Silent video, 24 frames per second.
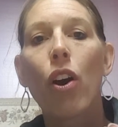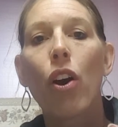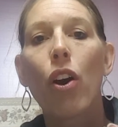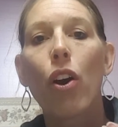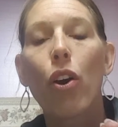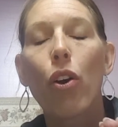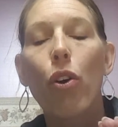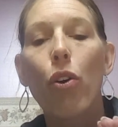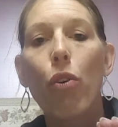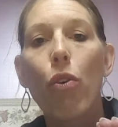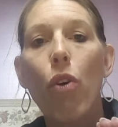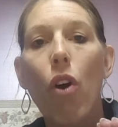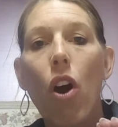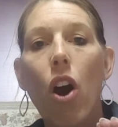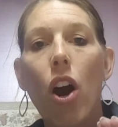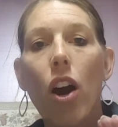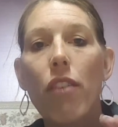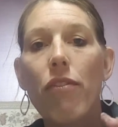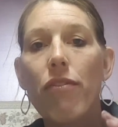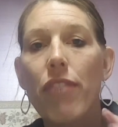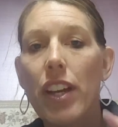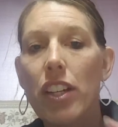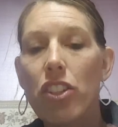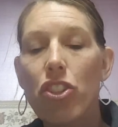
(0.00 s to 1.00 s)
who
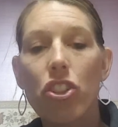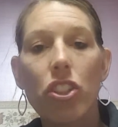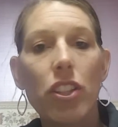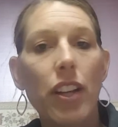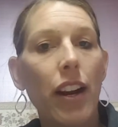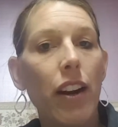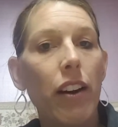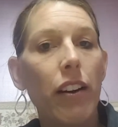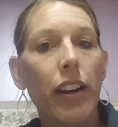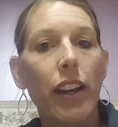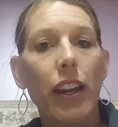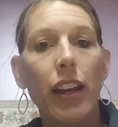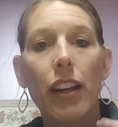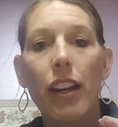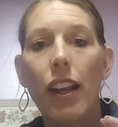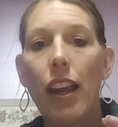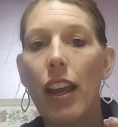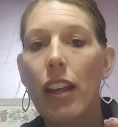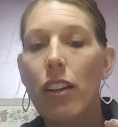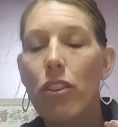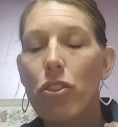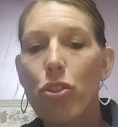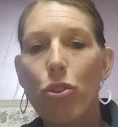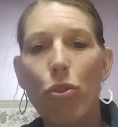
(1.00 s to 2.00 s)
are vegetarian
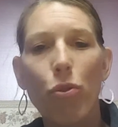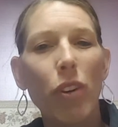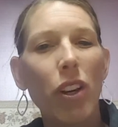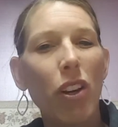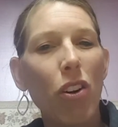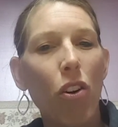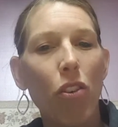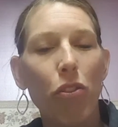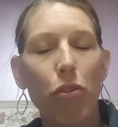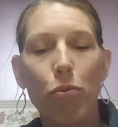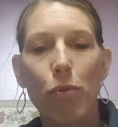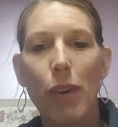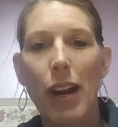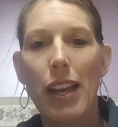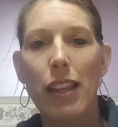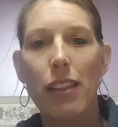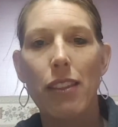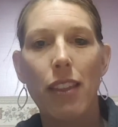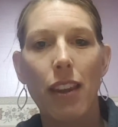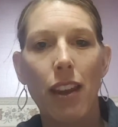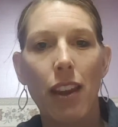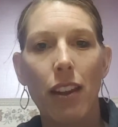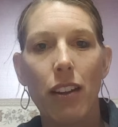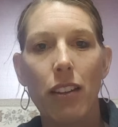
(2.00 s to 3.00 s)
and doing all the right
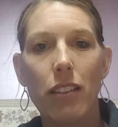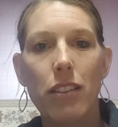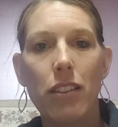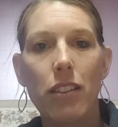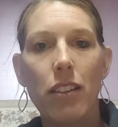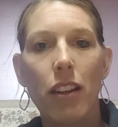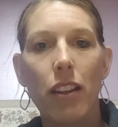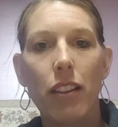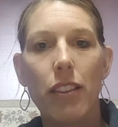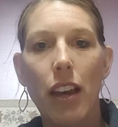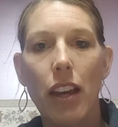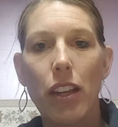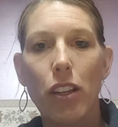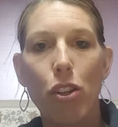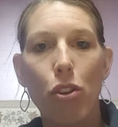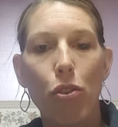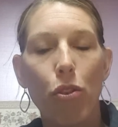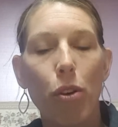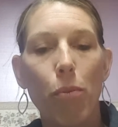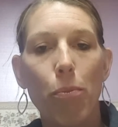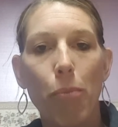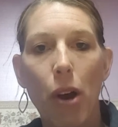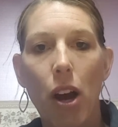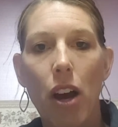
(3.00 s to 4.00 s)
things that you
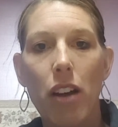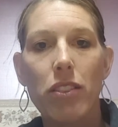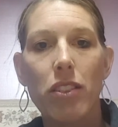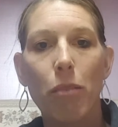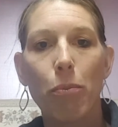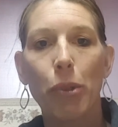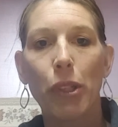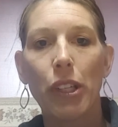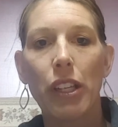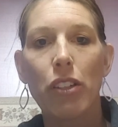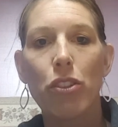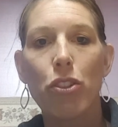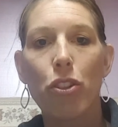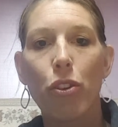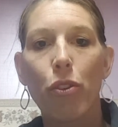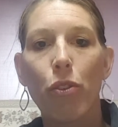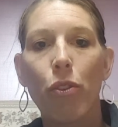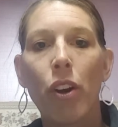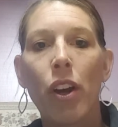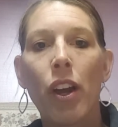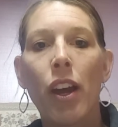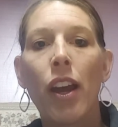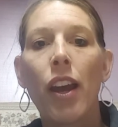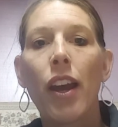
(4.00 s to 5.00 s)
can possibly
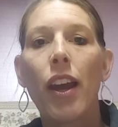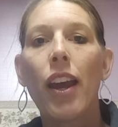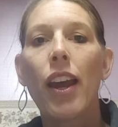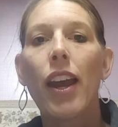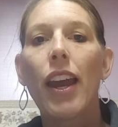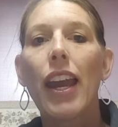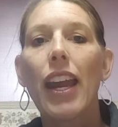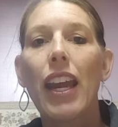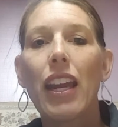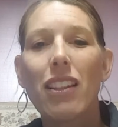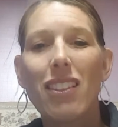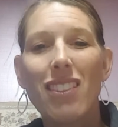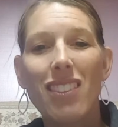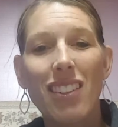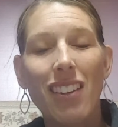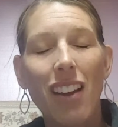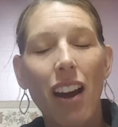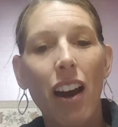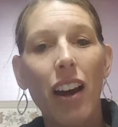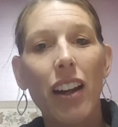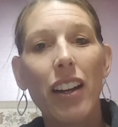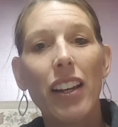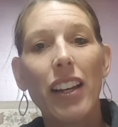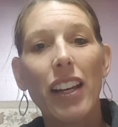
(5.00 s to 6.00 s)
do, it's
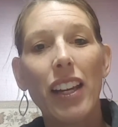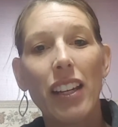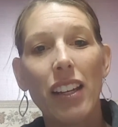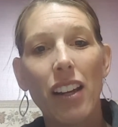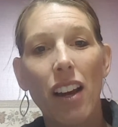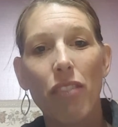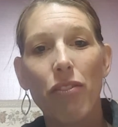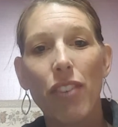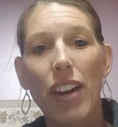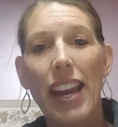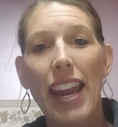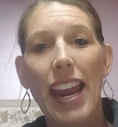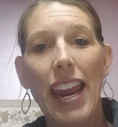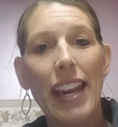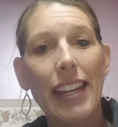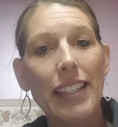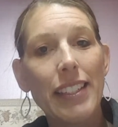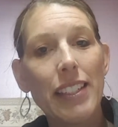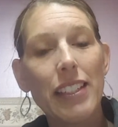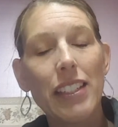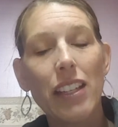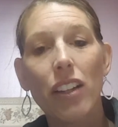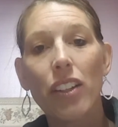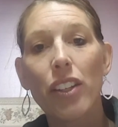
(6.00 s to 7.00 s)
not enough. I
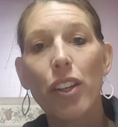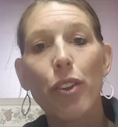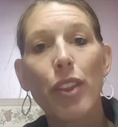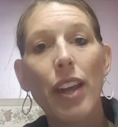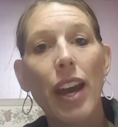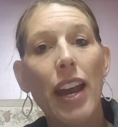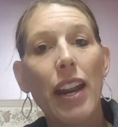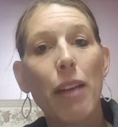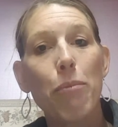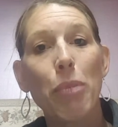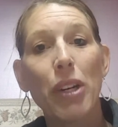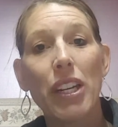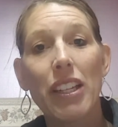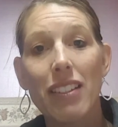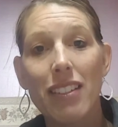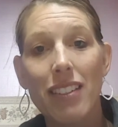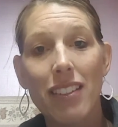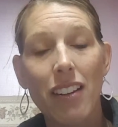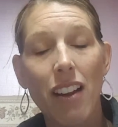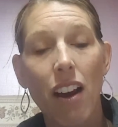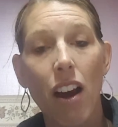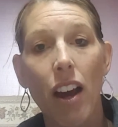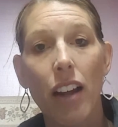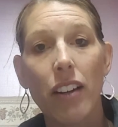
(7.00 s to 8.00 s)
hate to tell you that, but
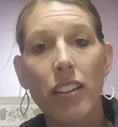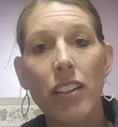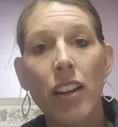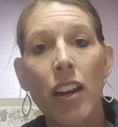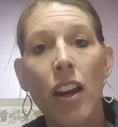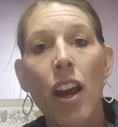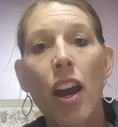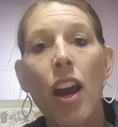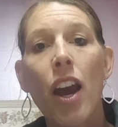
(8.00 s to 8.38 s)
it's not.